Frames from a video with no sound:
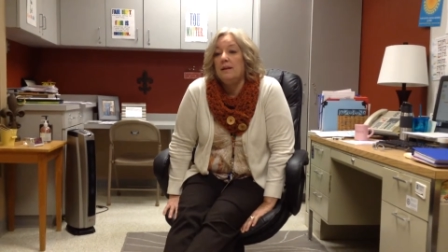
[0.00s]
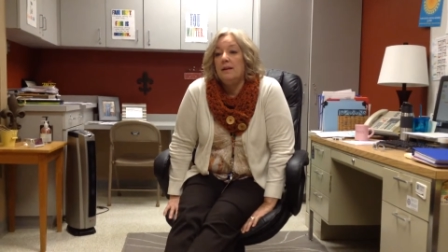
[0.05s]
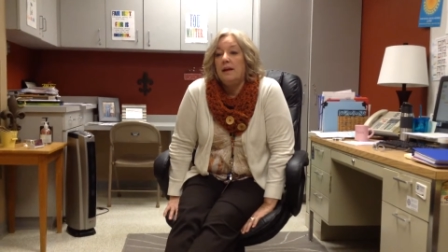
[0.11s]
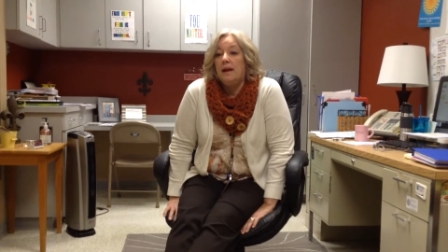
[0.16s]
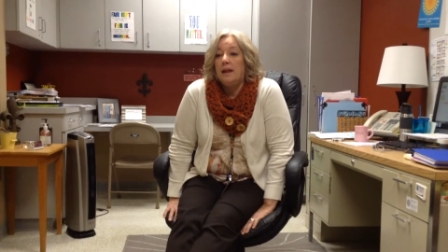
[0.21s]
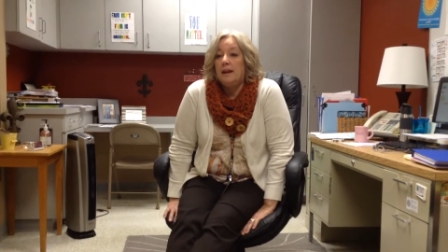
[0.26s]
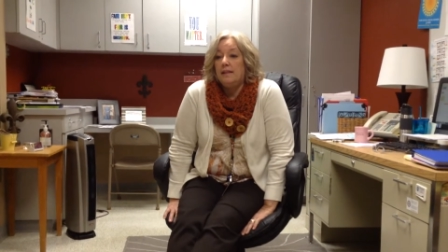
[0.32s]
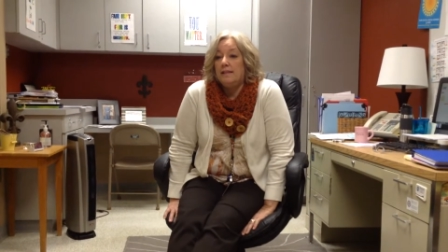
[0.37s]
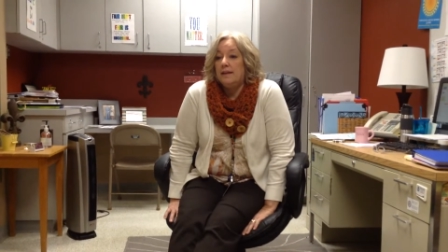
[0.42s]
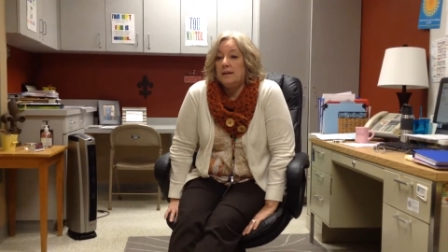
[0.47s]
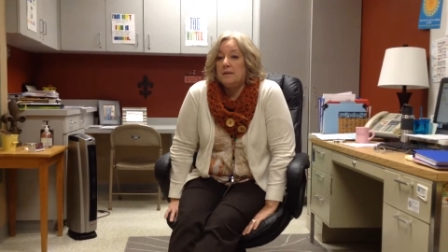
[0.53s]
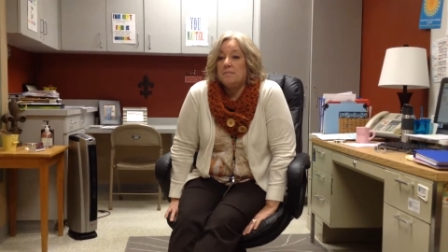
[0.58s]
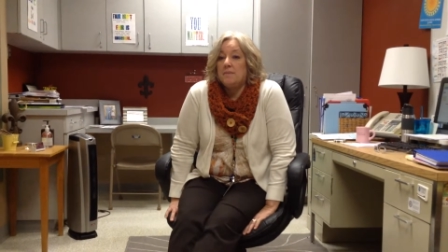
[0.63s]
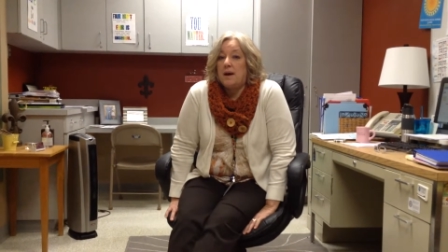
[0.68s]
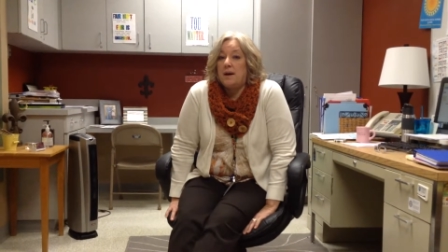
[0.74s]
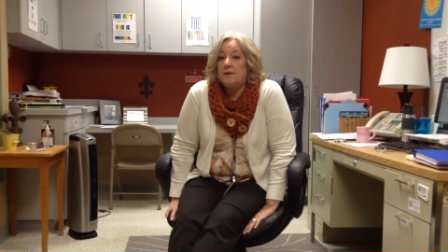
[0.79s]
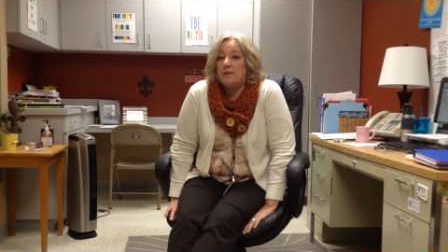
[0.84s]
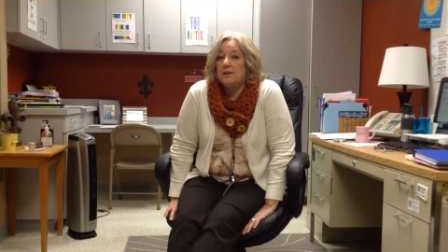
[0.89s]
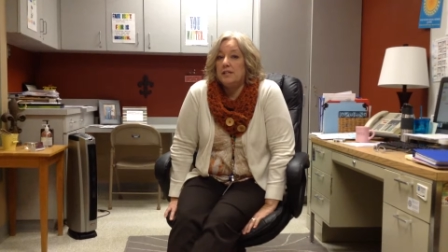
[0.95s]
Anything in
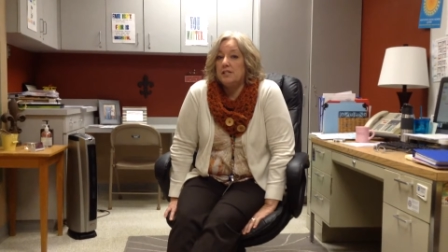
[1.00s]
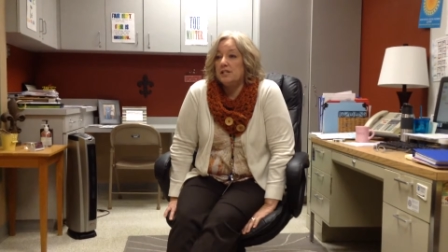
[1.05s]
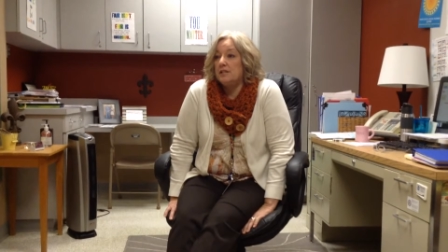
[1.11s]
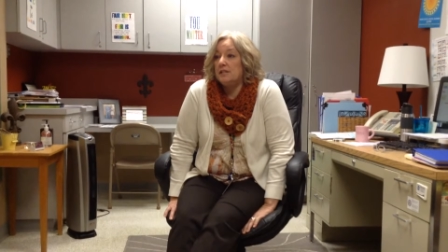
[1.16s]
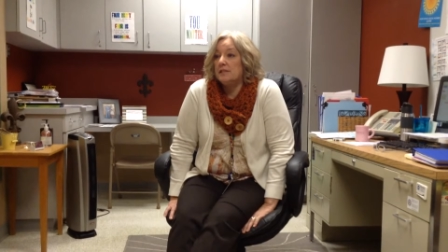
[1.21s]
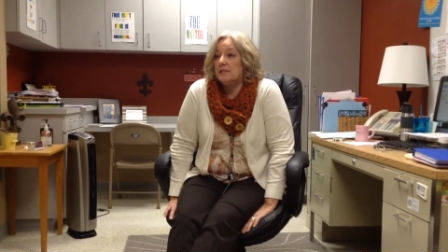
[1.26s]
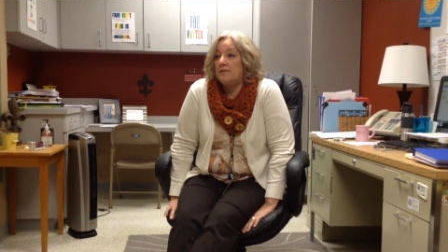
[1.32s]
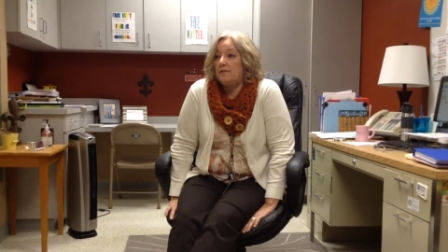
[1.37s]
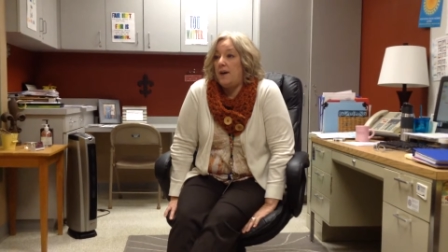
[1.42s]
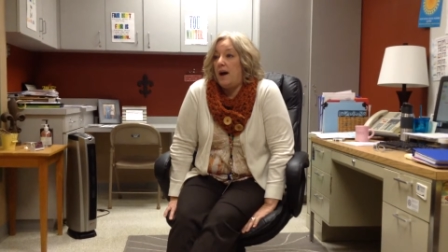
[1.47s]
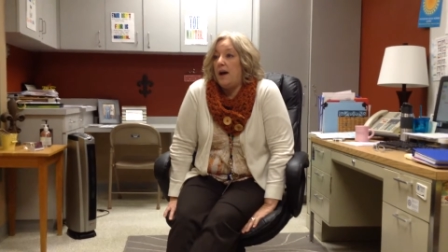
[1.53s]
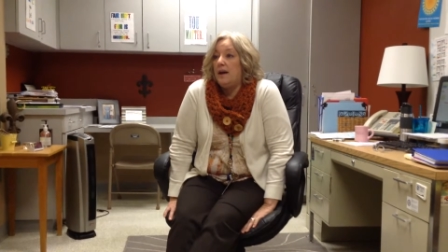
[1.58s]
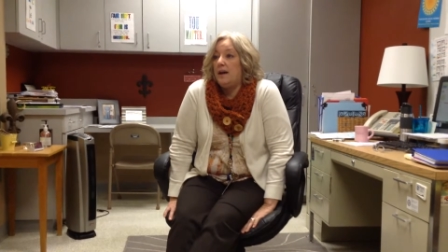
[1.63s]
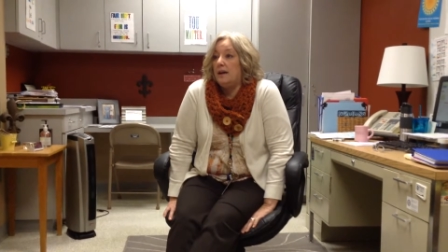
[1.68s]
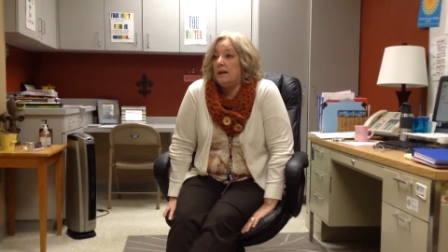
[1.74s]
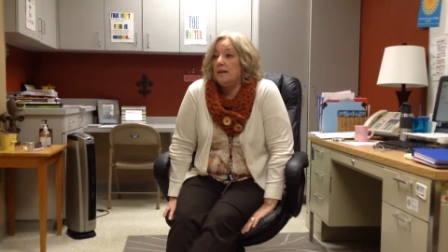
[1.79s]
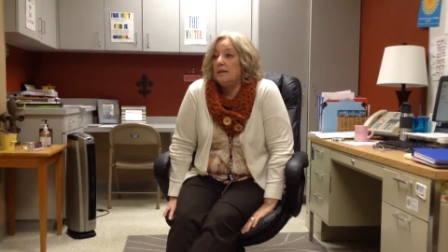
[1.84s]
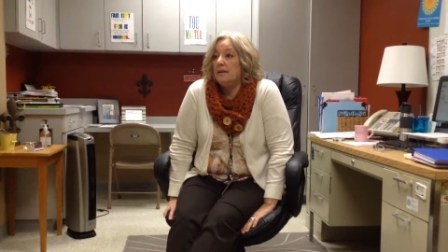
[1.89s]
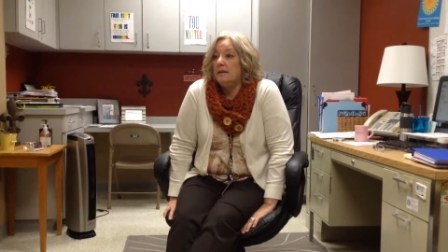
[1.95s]
moderation is
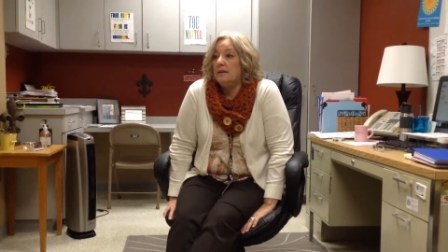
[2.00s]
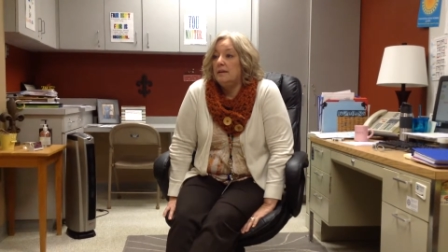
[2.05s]
fine.